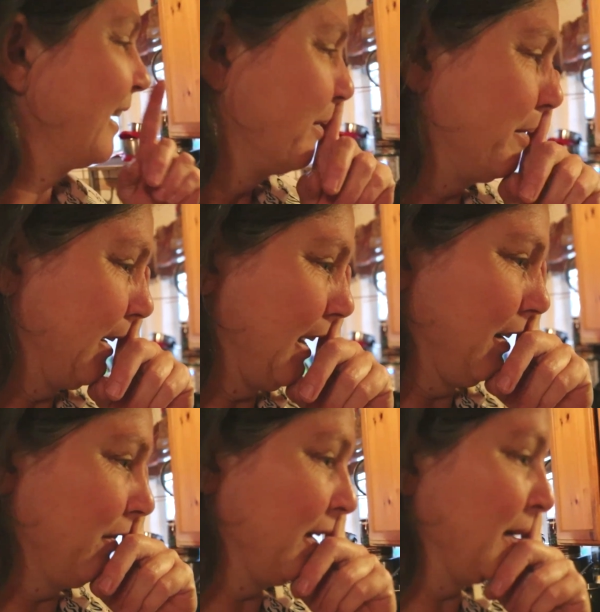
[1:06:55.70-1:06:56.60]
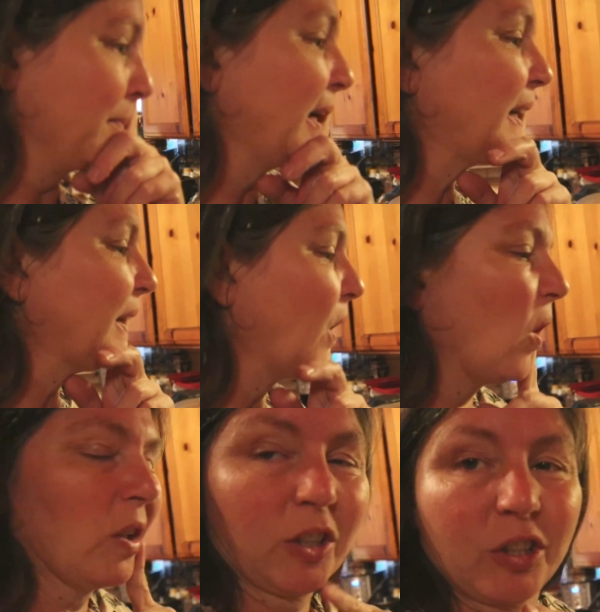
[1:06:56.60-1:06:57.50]
But I don't want to make it
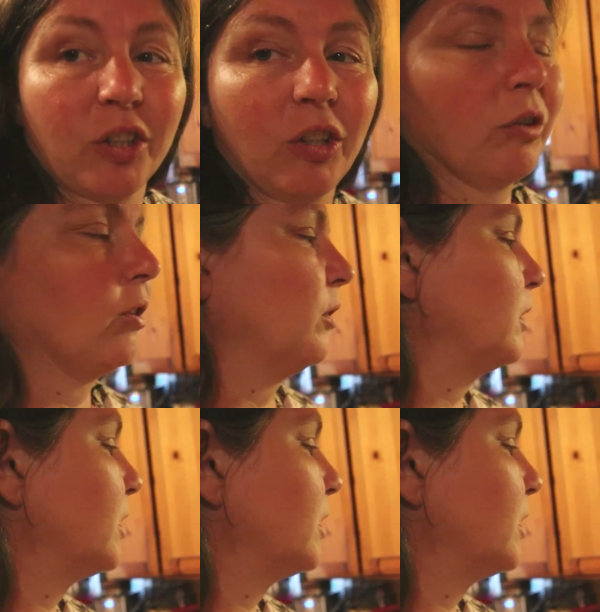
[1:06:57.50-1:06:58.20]
all just noodle.